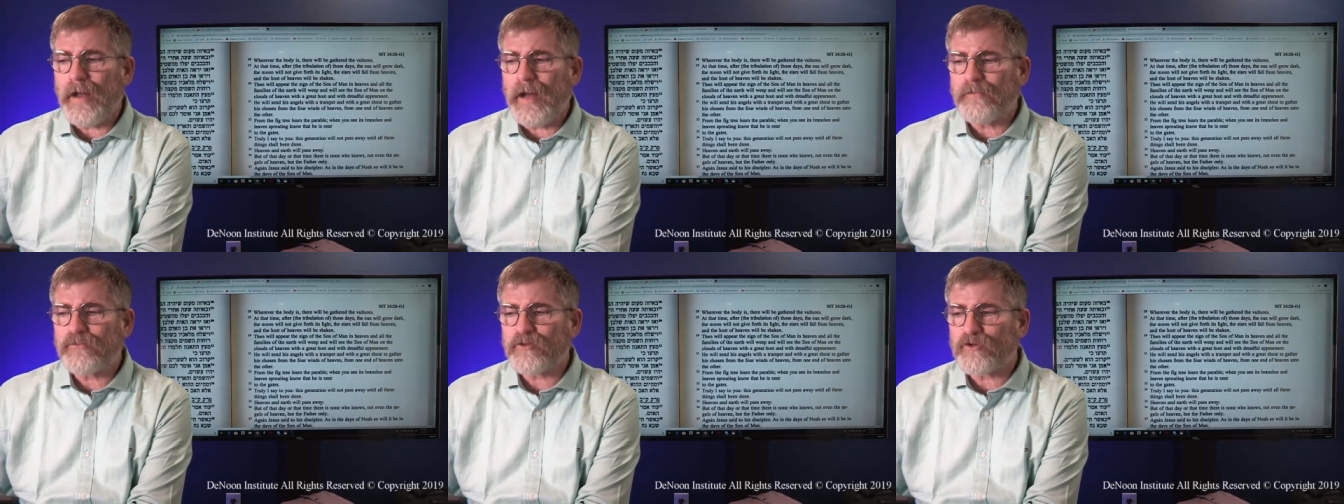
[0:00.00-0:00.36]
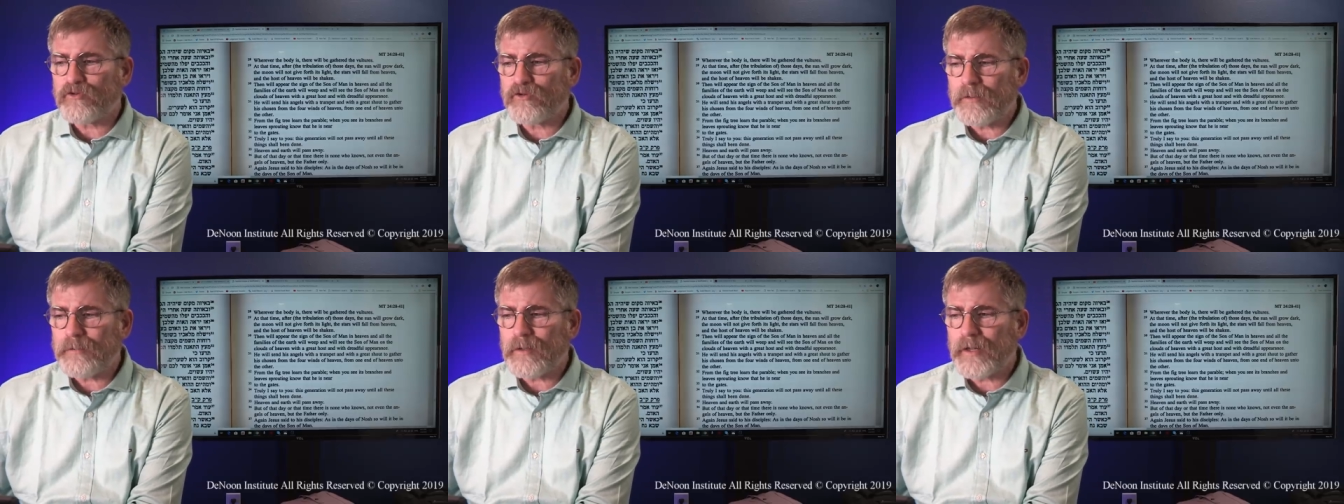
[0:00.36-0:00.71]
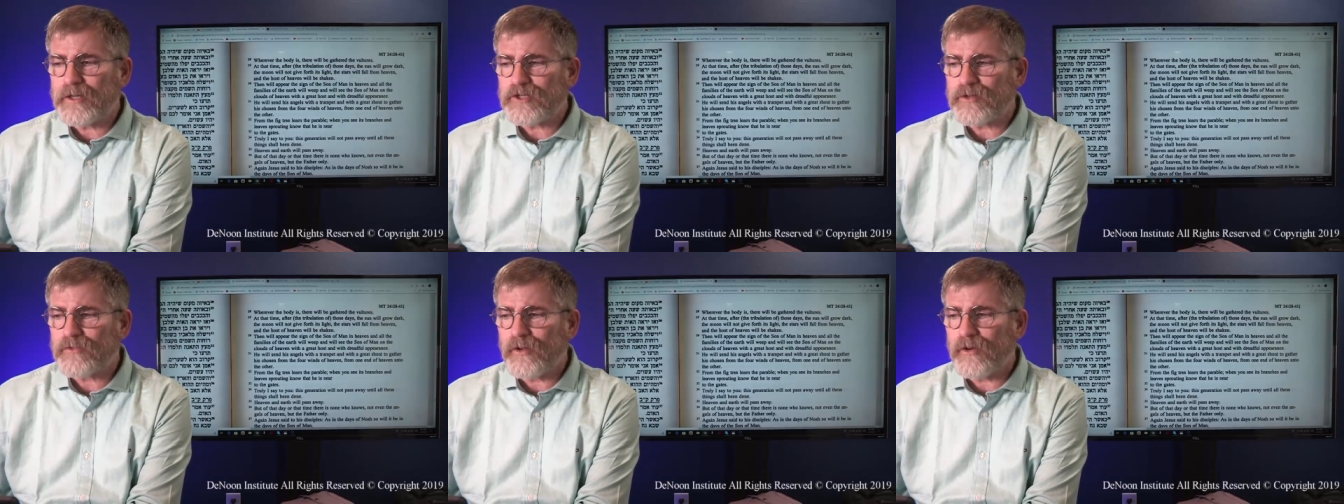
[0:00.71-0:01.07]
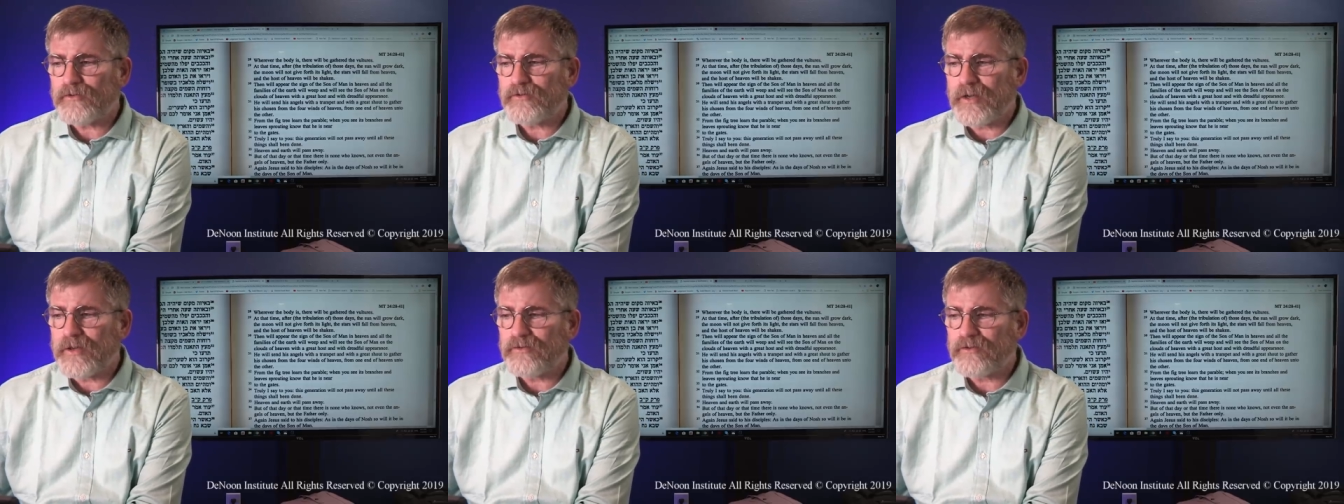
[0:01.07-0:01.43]
after the tribulation of
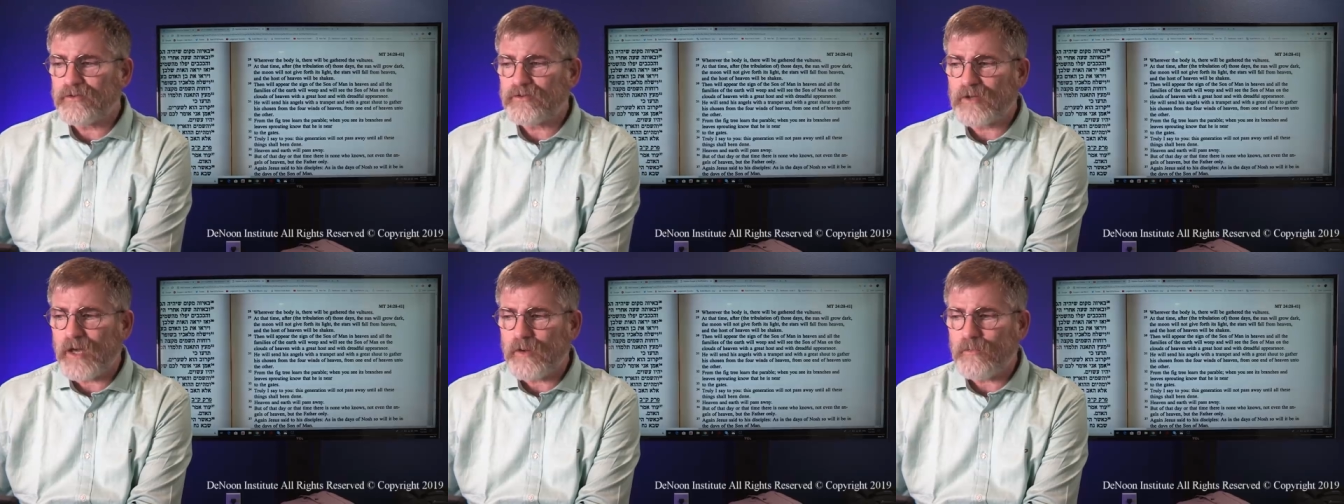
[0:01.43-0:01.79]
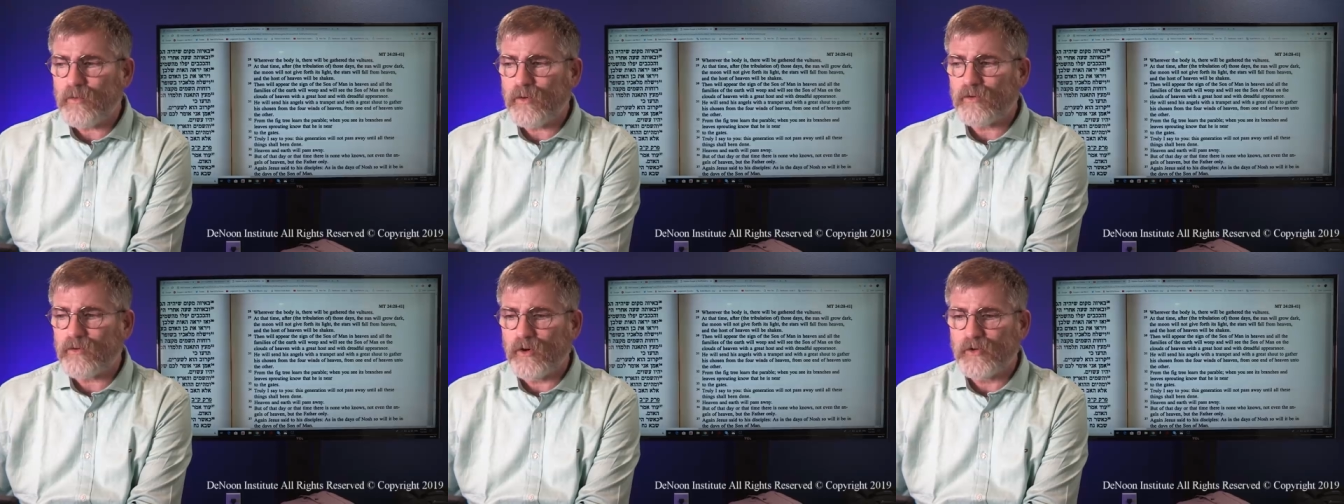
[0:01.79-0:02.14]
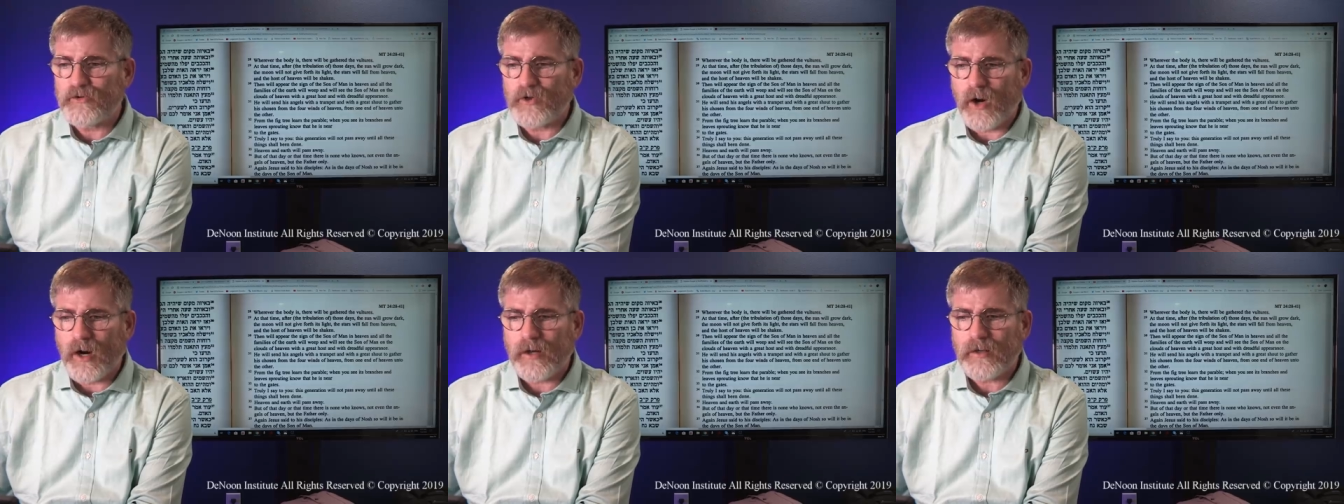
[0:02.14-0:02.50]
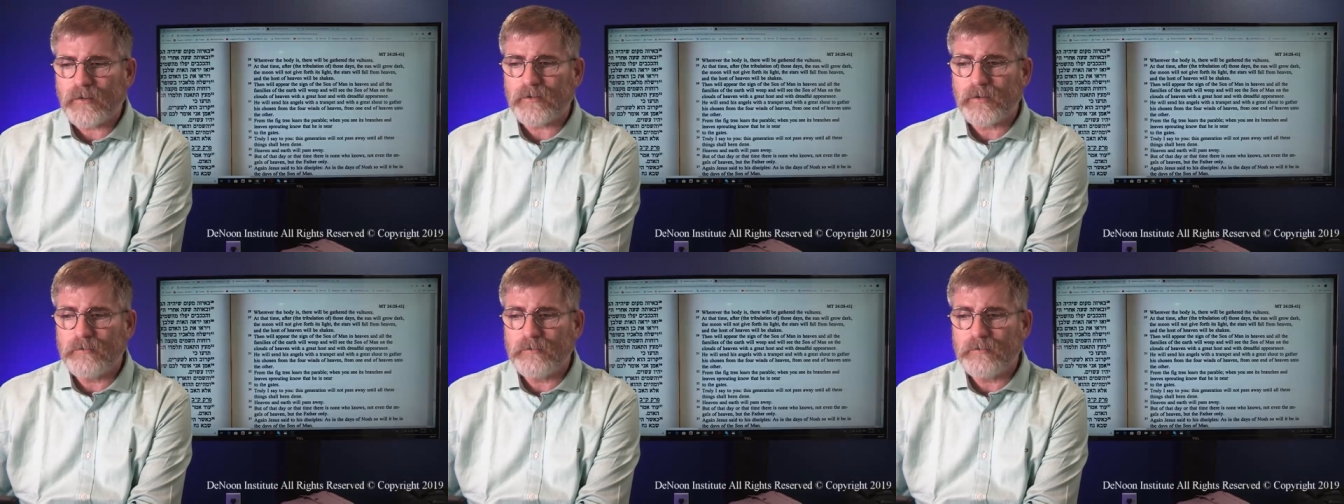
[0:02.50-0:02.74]
those days, the sun will grow dark,